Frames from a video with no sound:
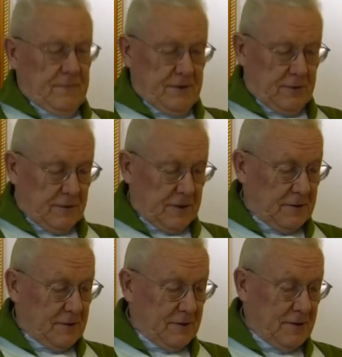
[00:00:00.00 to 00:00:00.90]
We know that
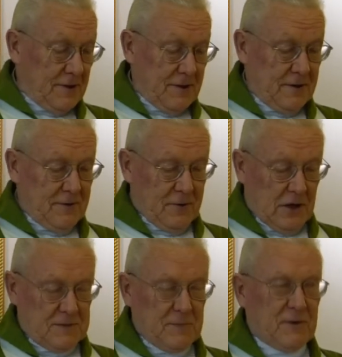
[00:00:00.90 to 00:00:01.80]
the
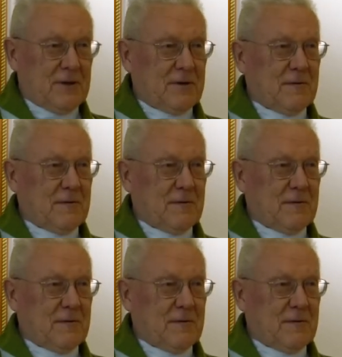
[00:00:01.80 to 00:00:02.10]
gospel